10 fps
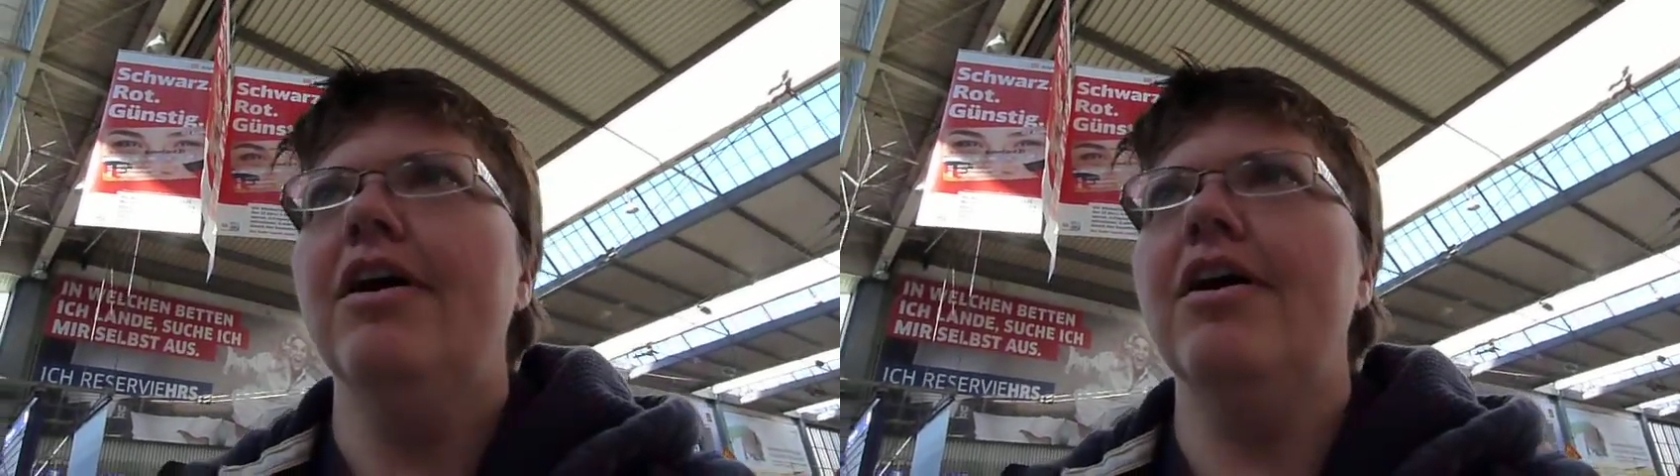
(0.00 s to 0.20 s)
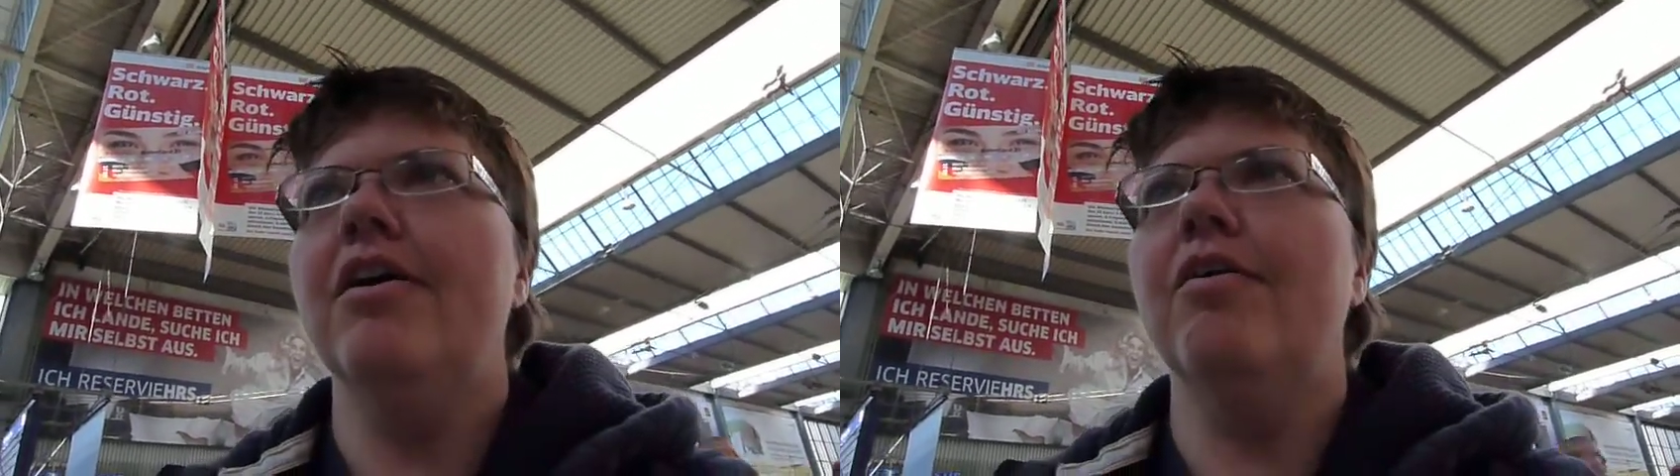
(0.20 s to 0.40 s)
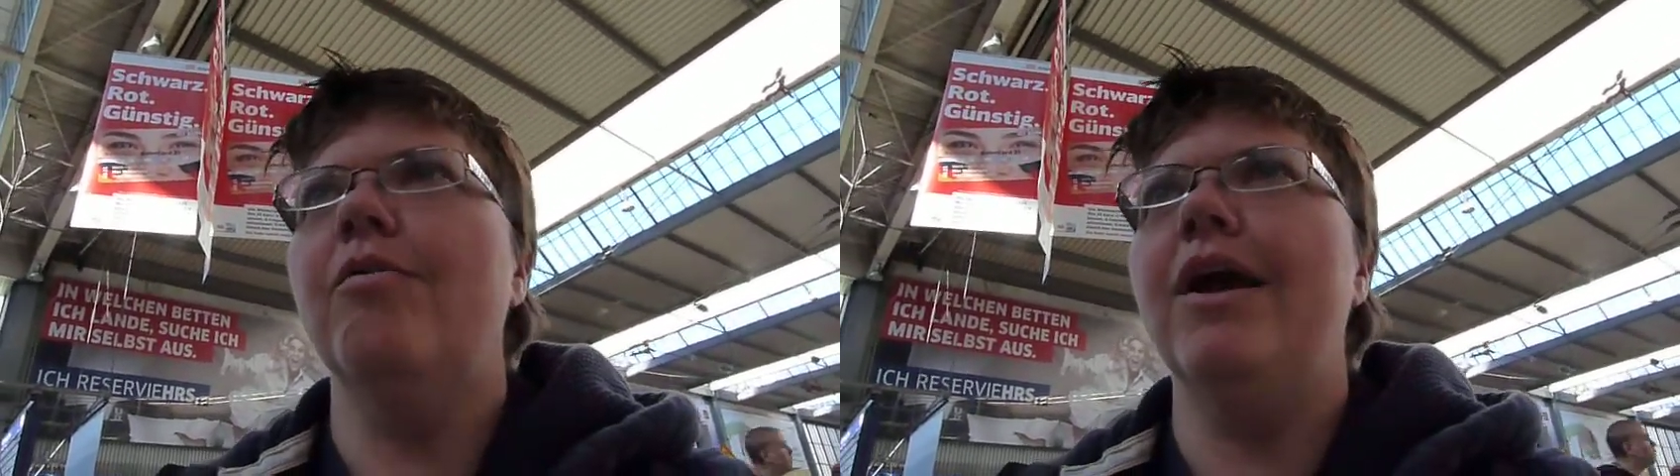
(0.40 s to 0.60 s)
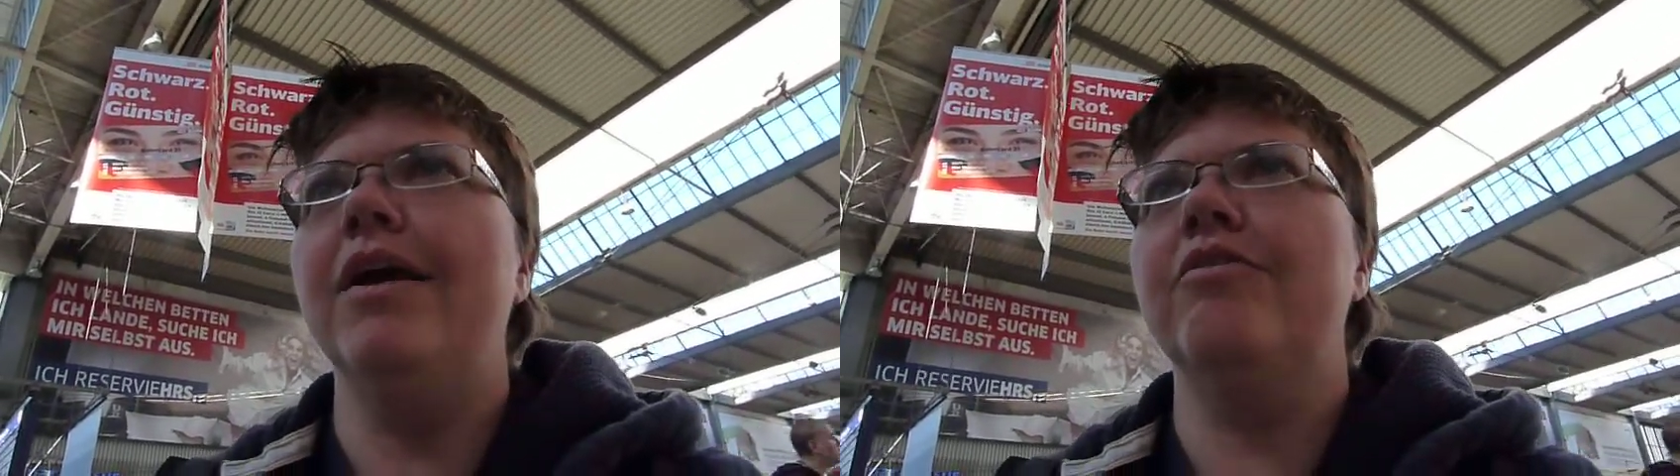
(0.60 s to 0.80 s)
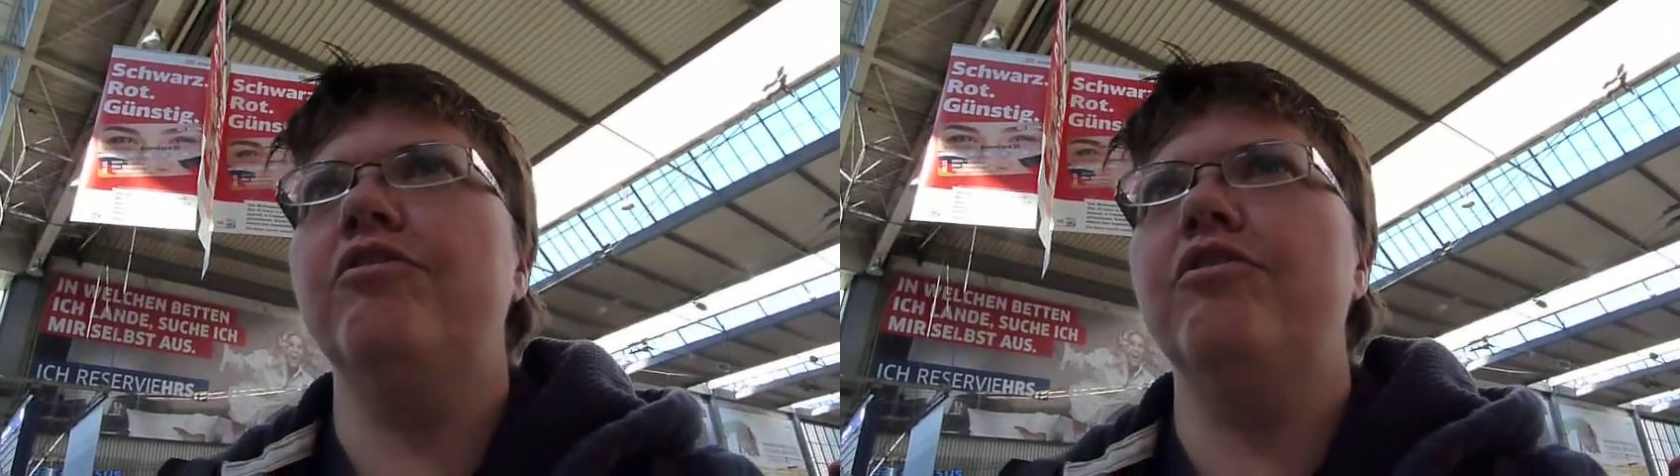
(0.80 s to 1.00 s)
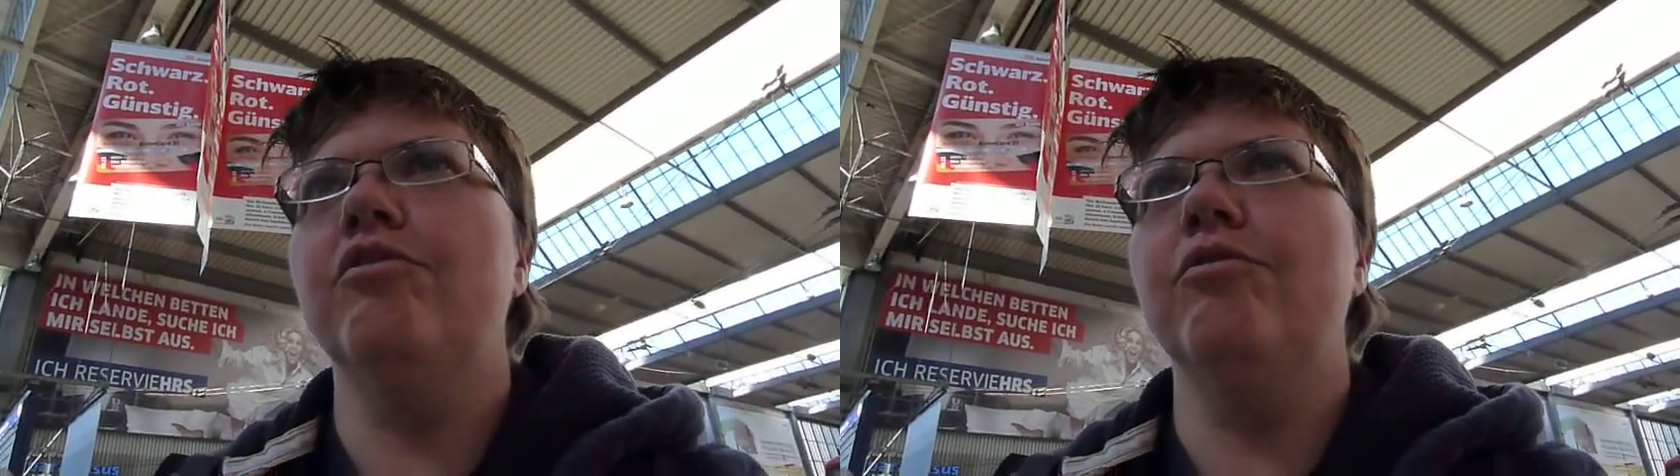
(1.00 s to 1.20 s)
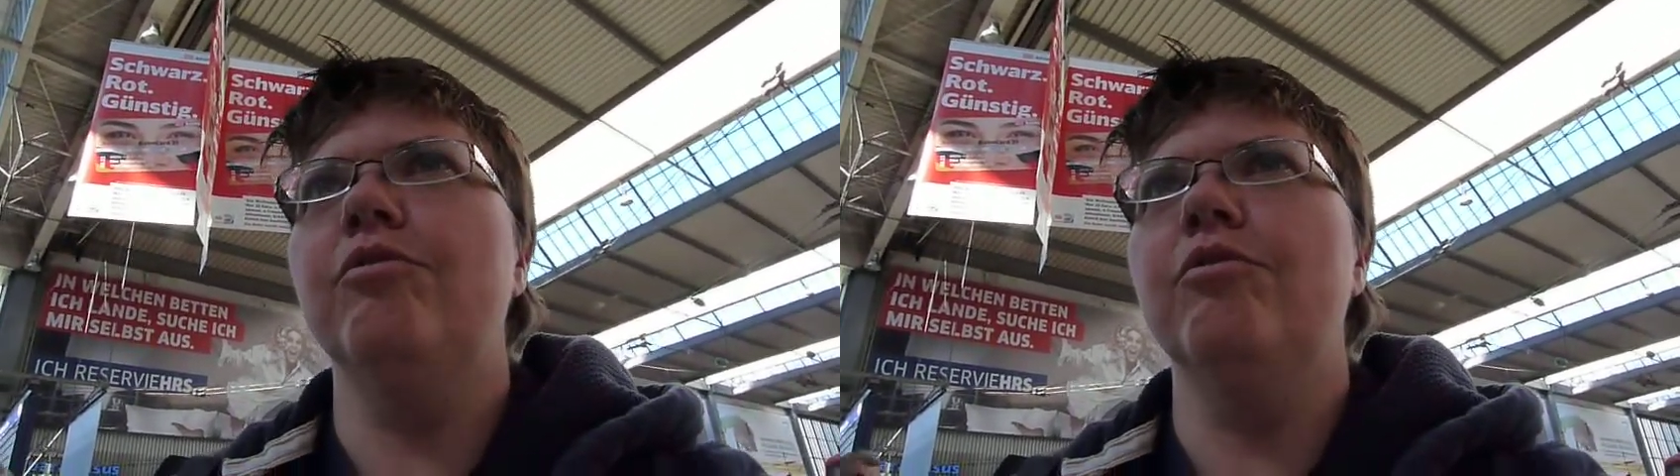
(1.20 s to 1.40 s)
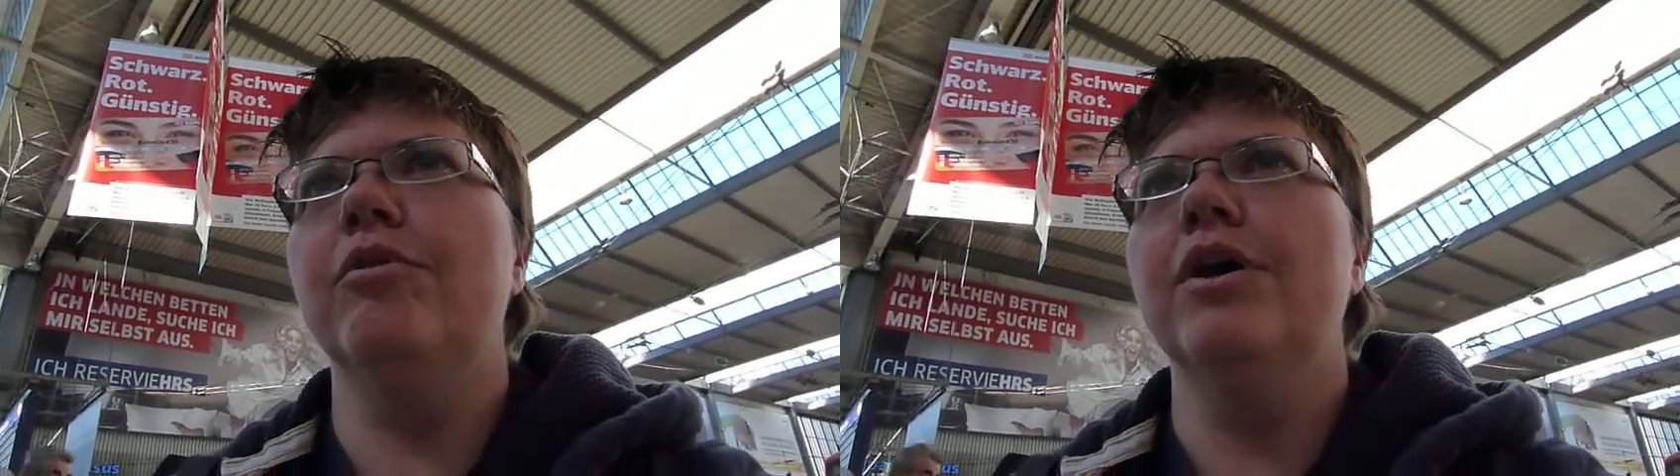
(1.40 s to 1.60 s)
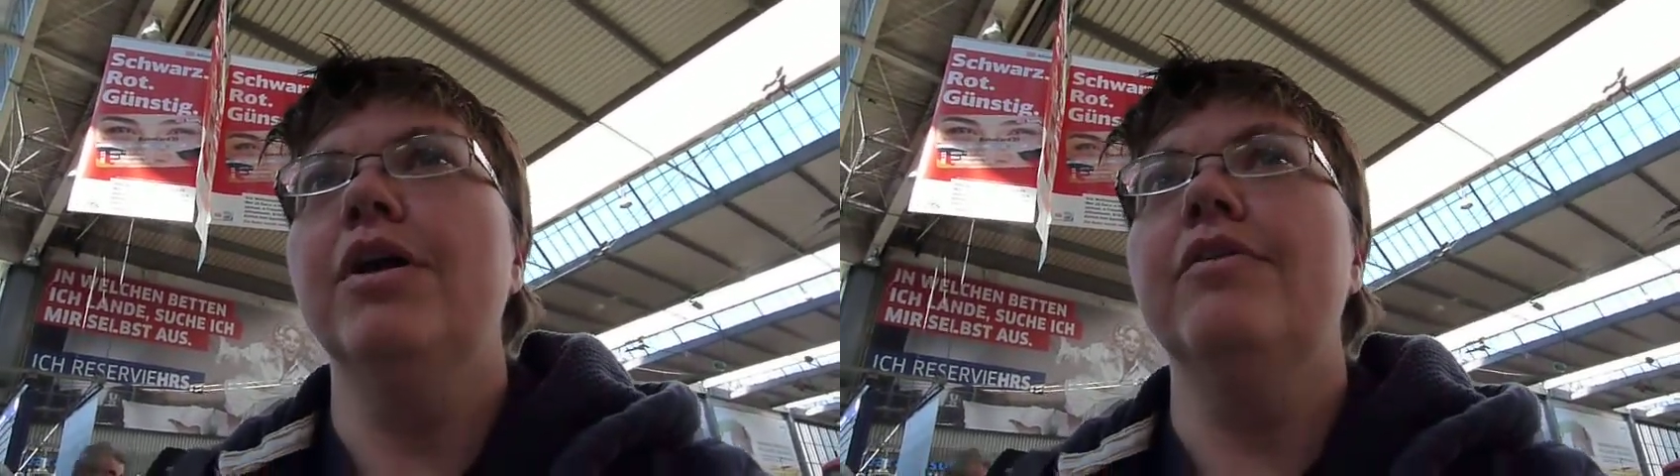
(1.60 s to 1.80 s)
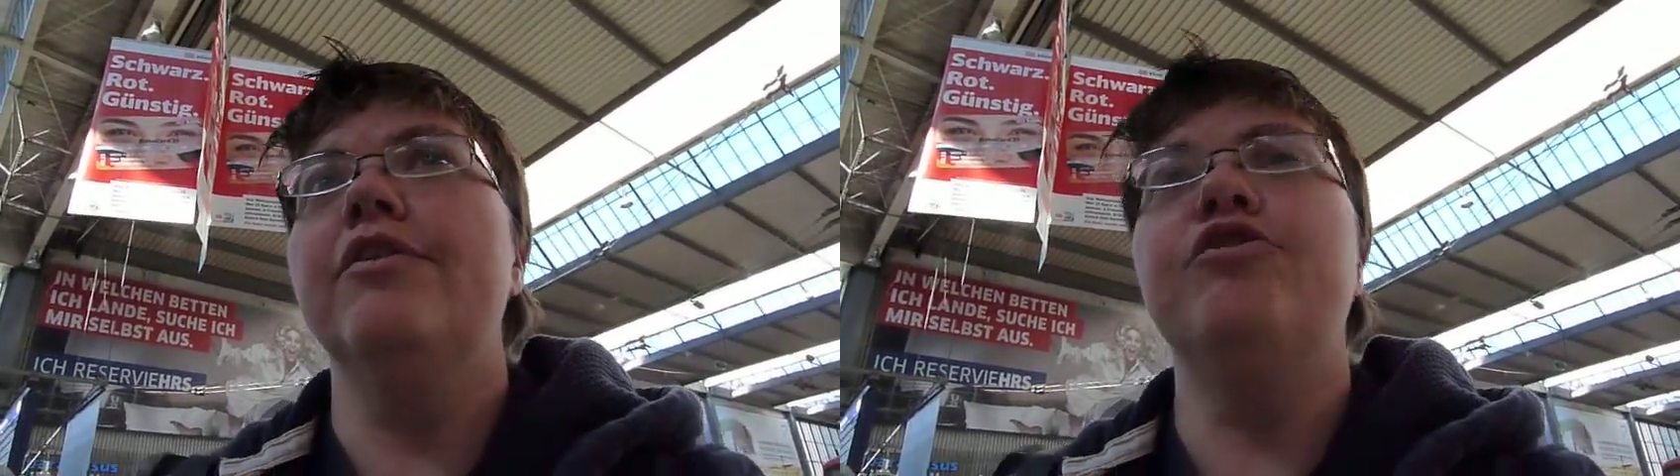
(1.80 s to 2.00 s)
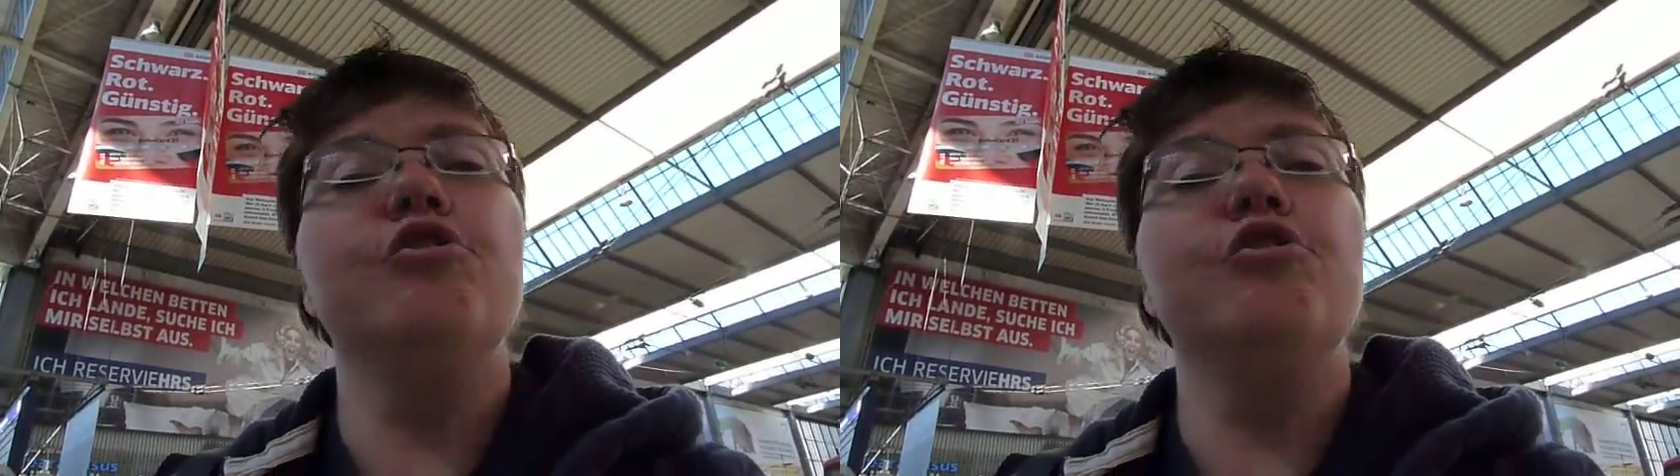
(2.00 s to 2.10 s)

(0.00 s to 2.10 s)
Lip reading: on our way to the